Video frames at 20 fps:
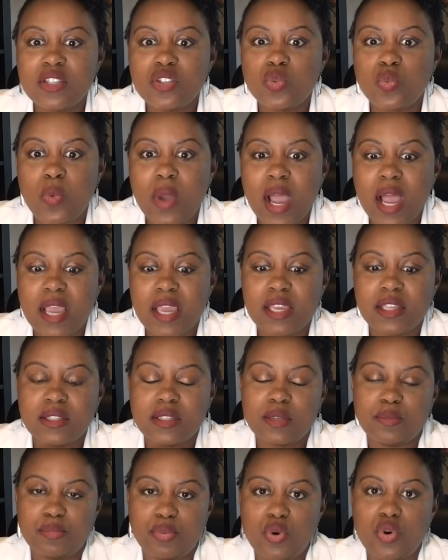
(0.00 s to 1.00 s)
and this is why
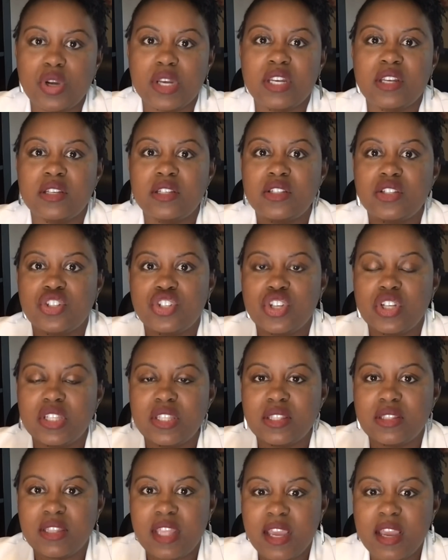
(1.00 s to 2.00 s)
it's important
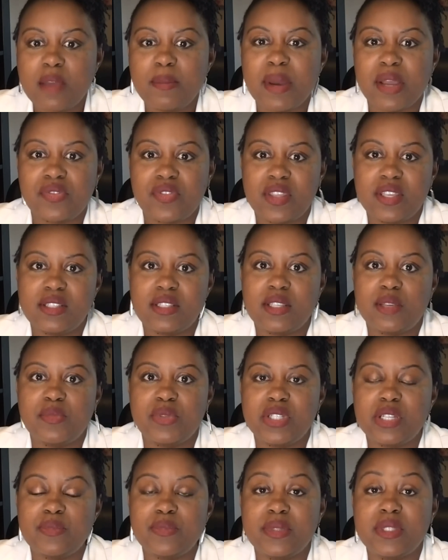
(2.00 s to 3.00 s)
to think about these
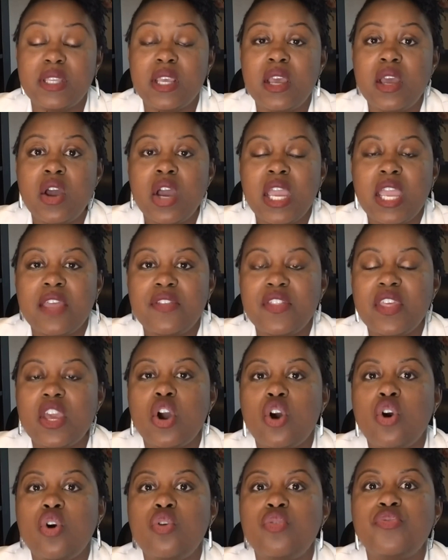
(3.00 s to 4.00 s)
symptoms in
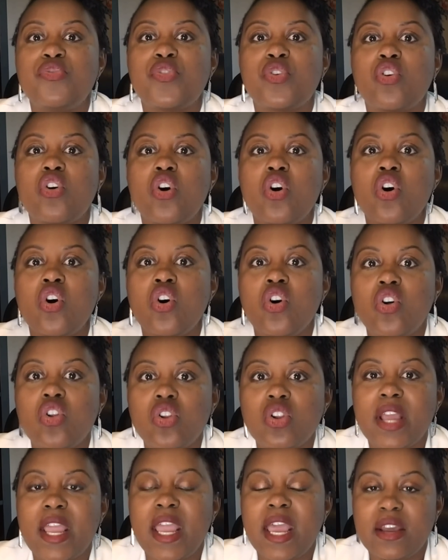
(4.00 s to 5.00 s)
the
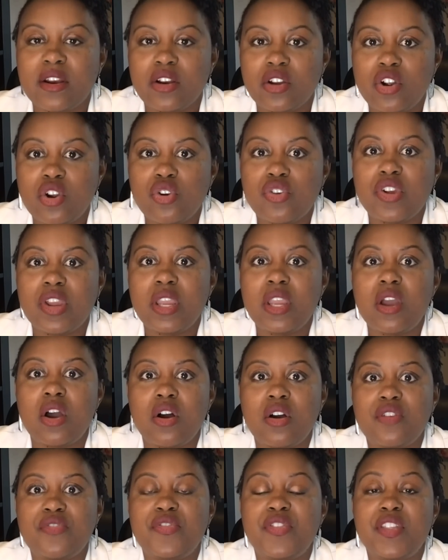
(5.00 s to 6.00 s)
overall category
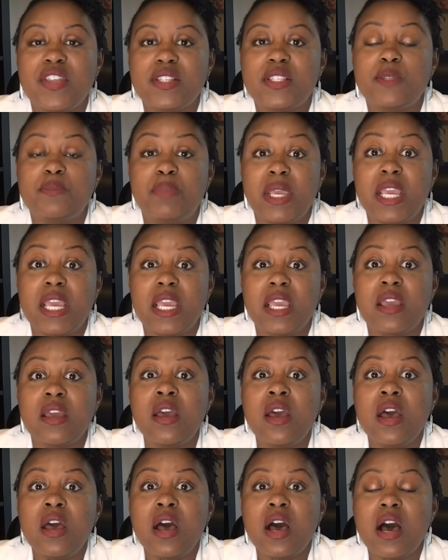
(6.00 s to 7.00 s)
of this
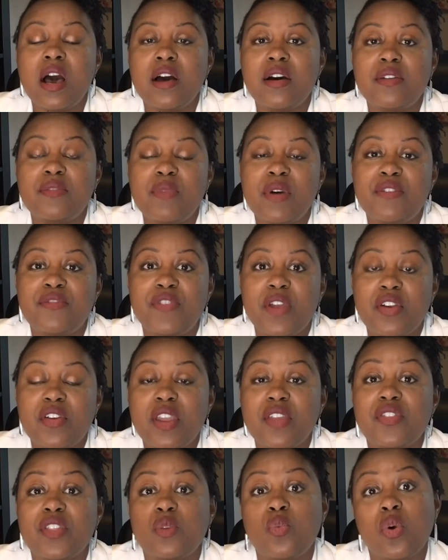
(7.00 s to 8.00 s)
being a, a,
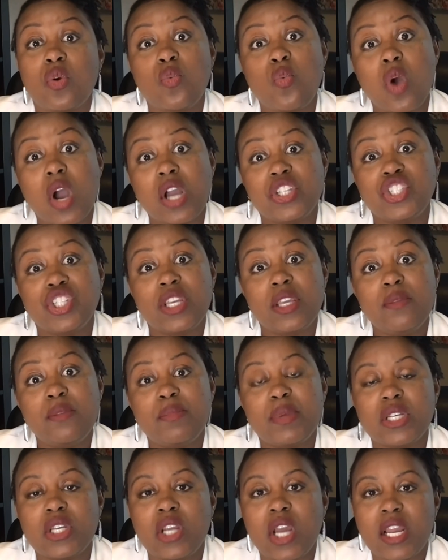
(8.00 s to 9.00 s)
variant that we're
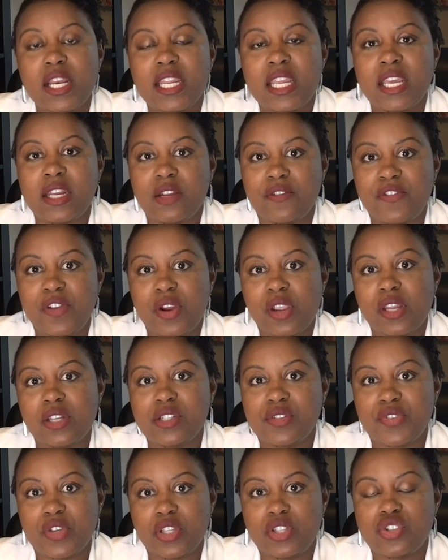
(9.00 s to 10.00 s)
watching, but not yet a
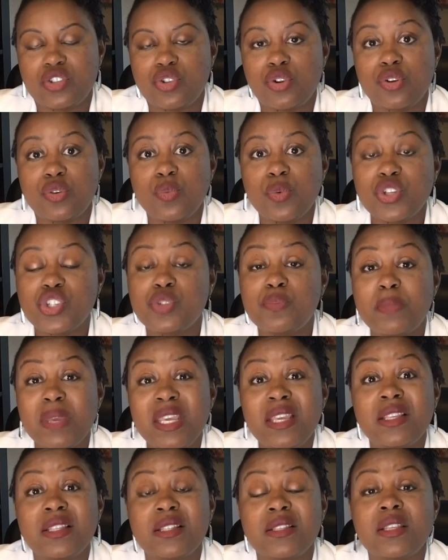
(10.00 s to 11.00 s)
variant of concern, which
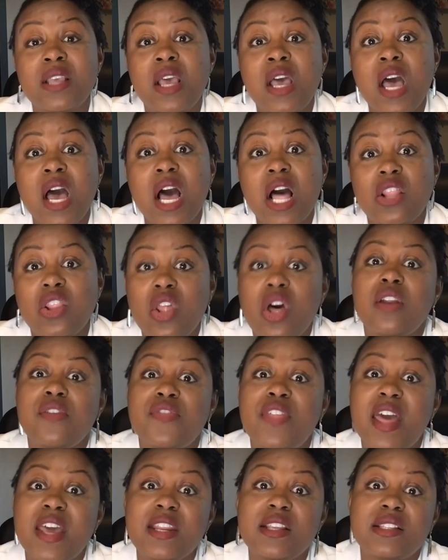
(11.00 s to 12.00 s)
means a lot
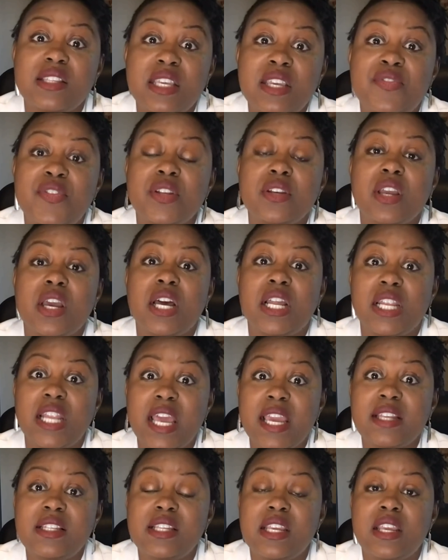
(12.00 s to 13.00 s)
of that is even
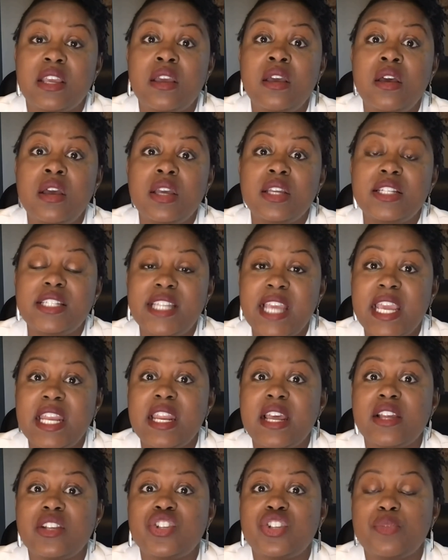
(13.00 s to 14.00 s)
collecting
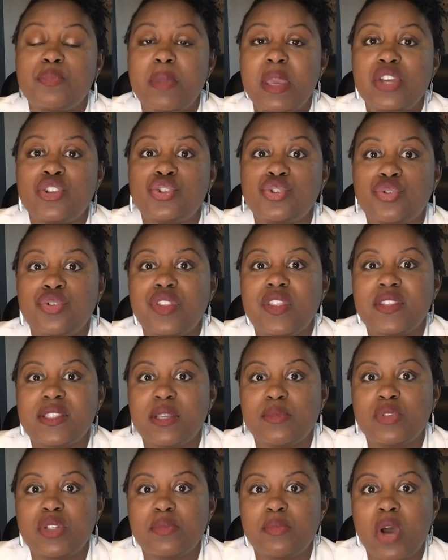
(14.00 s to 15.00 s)
data to make sure the
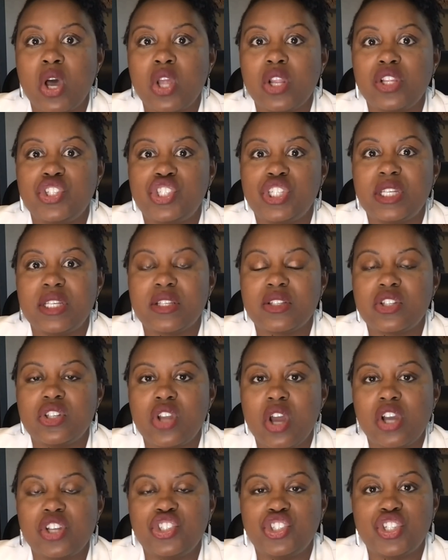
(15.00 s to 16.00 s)
symptomology is
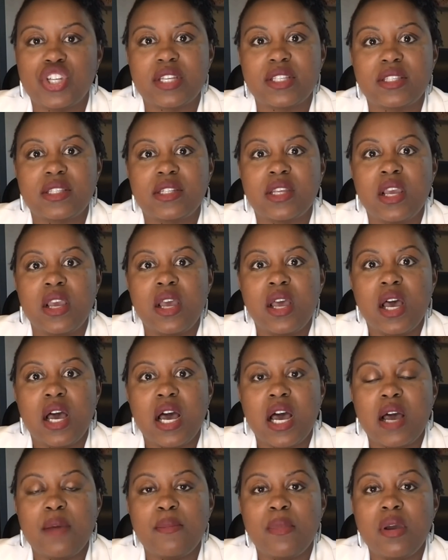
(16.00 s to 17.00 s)
not just
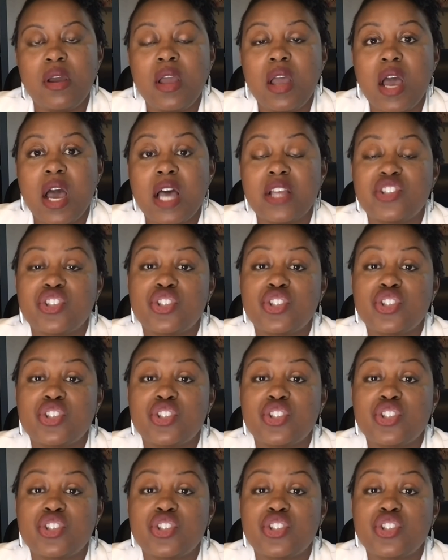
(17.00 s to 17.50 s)
um,